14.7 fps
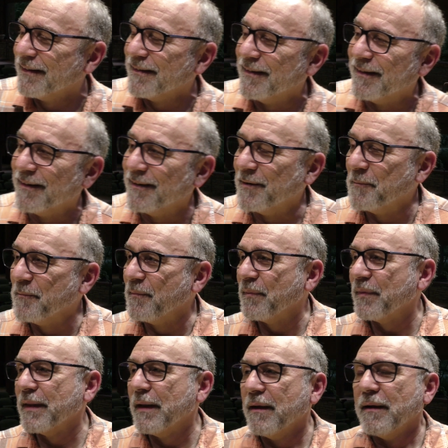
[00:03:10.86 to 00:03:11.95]
Um,
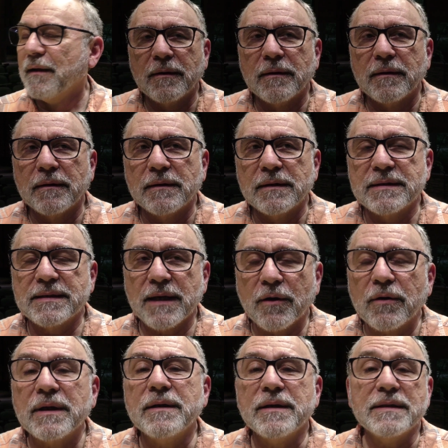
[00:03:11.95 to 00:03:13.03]

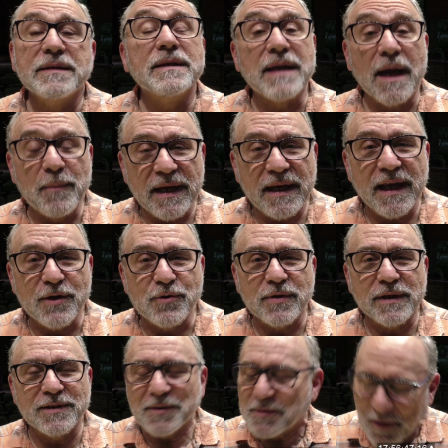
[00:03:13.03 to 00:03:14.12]
Sarah is a
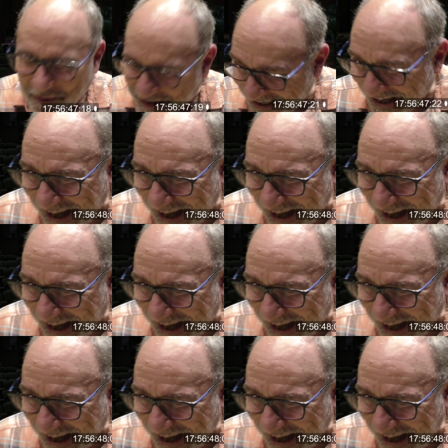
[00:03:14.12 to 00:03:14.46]
dominatrix. No.